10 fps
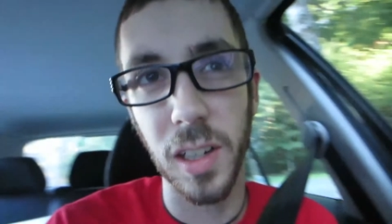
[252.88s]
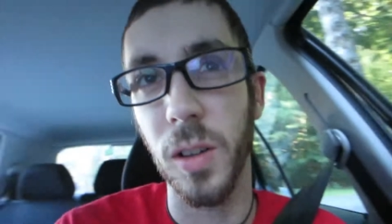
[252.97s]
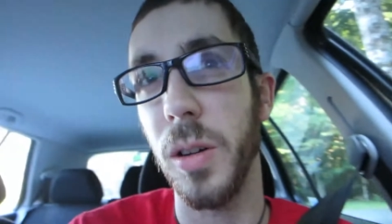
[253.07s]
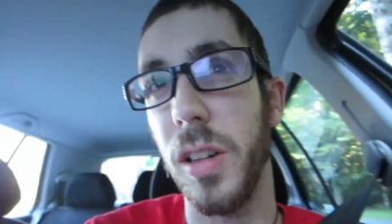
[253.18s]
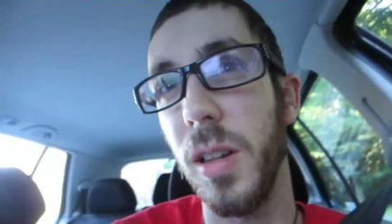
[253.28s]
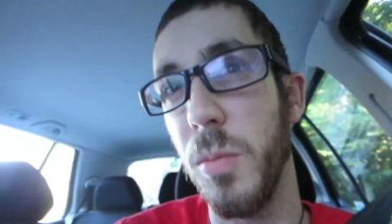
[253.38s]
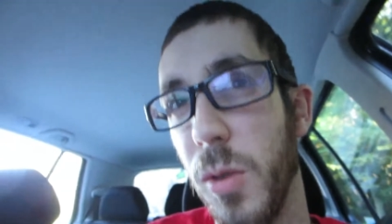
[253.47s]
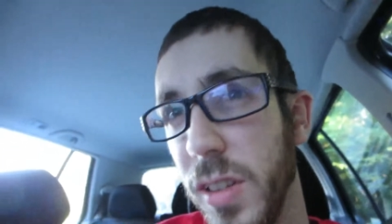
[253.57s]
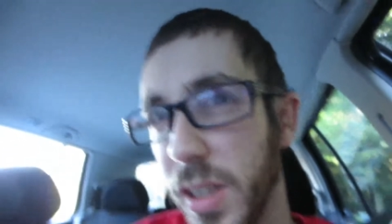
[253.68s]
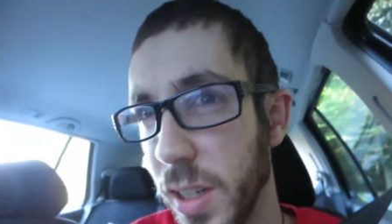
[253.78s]
go to Tim
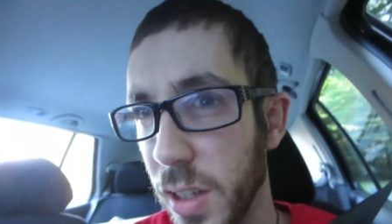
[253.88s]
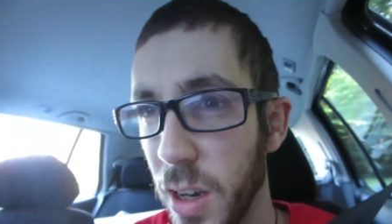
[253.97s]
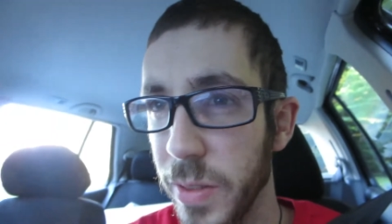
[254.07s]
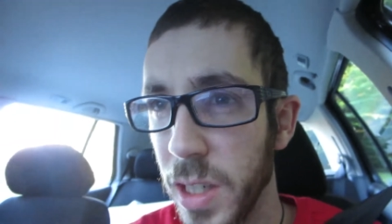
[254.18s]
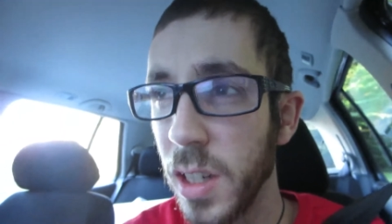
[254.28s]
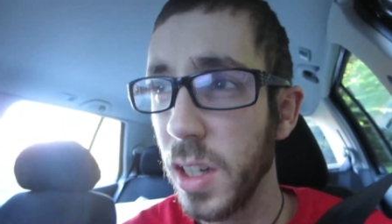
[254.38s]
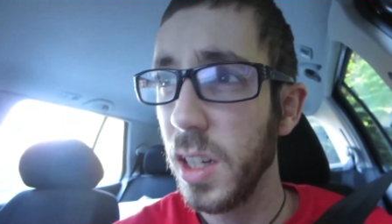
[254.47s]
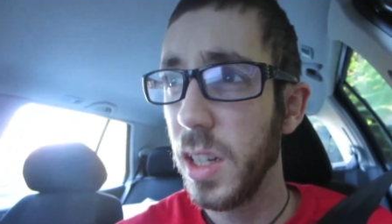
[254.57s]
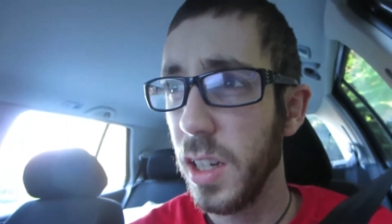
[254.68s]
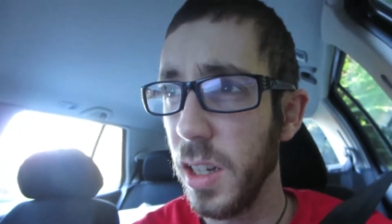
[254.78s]
Hortons and get coffee
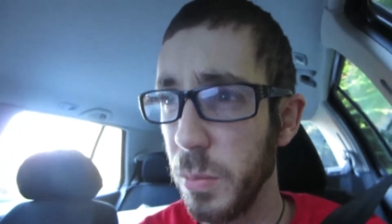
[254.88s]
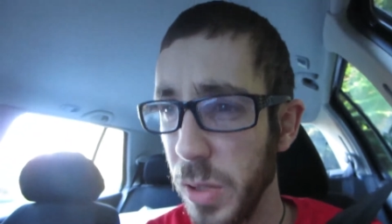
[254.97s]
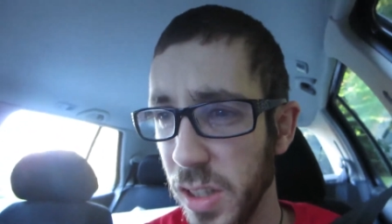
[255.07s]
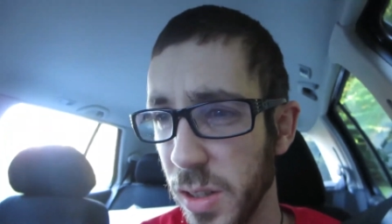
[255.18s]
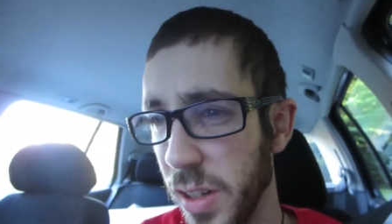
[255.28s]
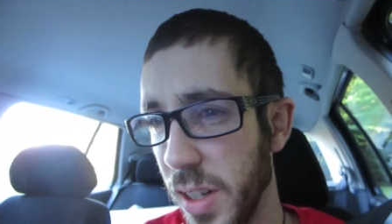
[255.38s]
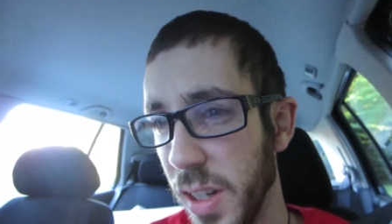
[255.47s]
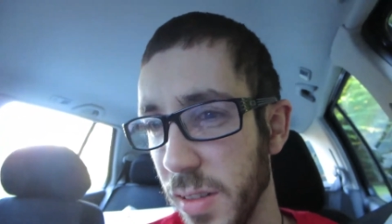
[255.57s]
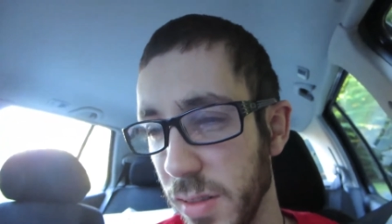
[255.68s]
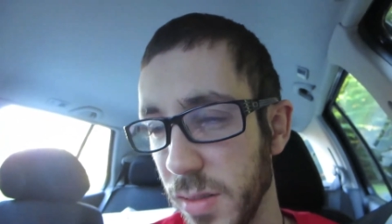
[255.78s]
uh, because I
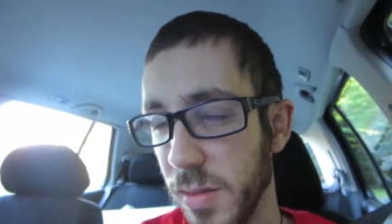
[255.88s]
can't